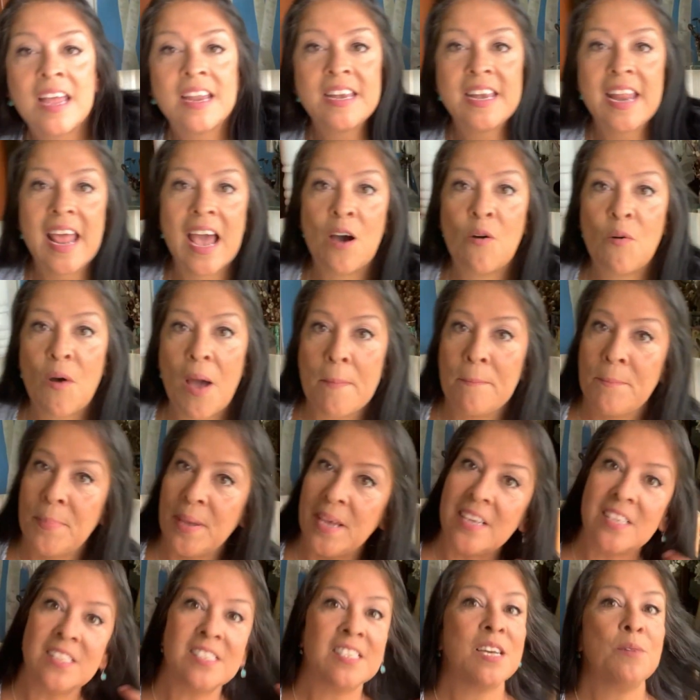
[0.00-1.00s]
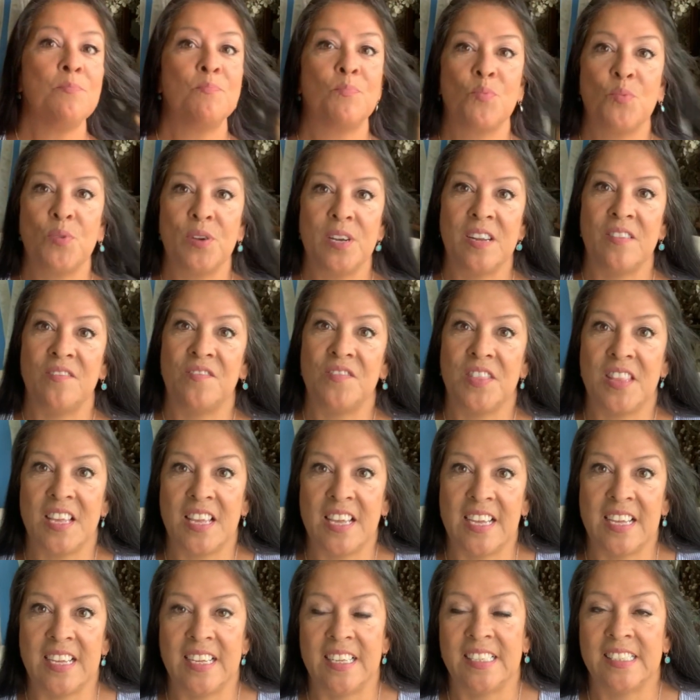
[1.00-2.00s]
Now, I picked up one of
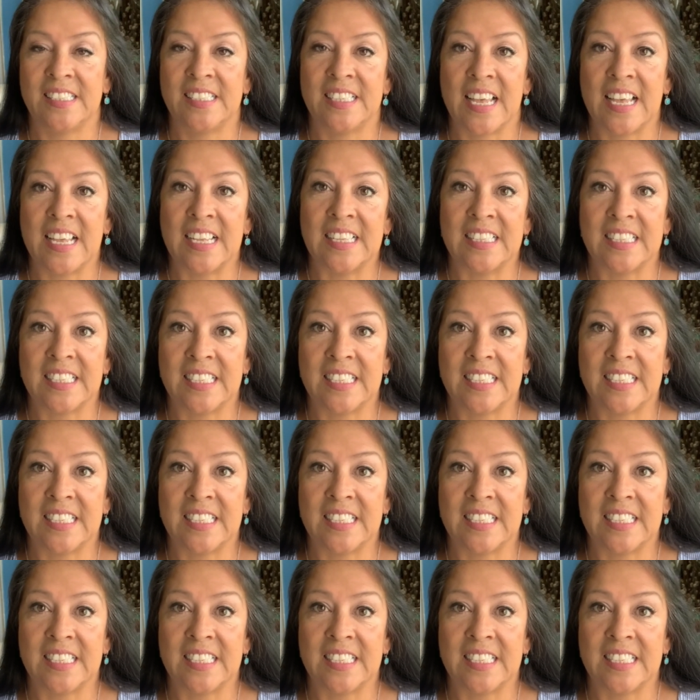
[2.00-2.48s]
these in